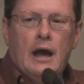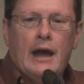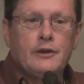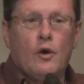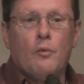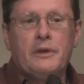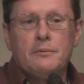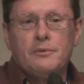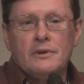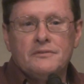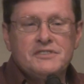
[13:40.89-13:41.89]
I know
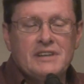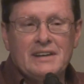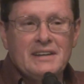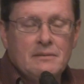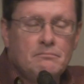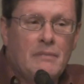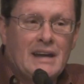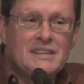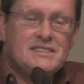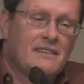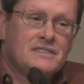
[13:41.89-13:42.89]
people have sent him
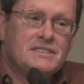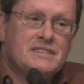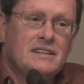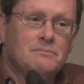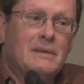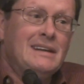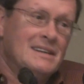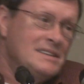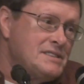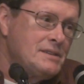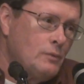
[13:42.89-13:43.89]
my 17
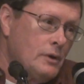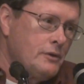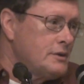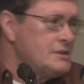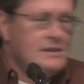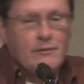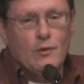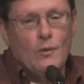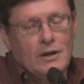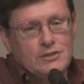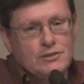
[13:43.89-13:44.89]
minutes, whether he's ever
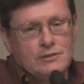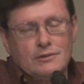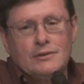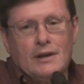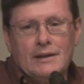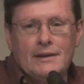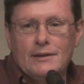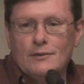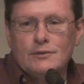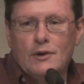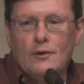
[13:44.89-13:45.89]
watched it or not, I
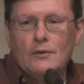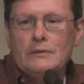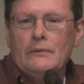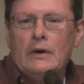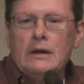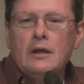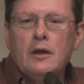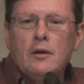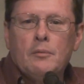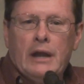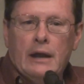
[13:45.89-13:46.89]
don't know.
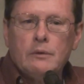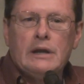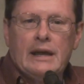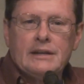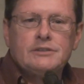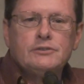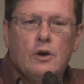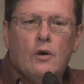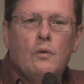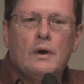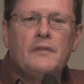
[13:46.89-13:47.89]
But I would like to
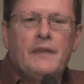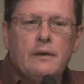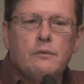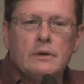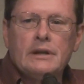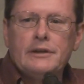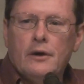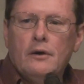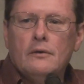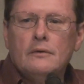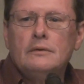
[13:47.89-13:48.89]
know what they really
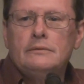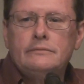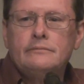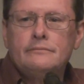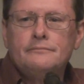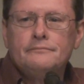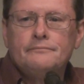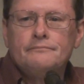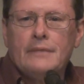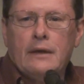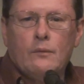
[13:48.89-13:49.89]
know.
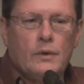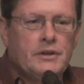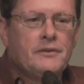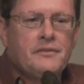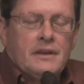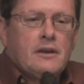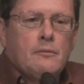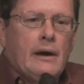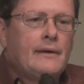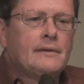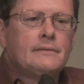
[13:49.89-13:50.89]
And what do you think
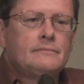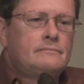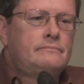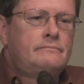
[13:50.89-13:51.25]
about it?